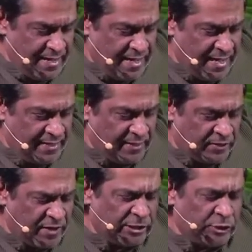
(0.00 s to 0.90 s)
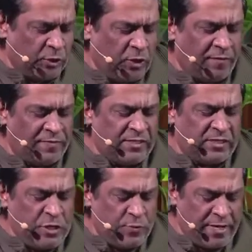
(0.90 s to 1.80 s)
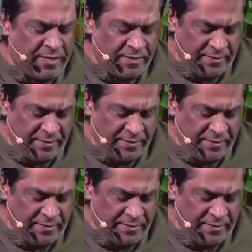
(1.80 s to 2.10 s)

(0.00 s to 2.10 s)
at the threshold of this new year,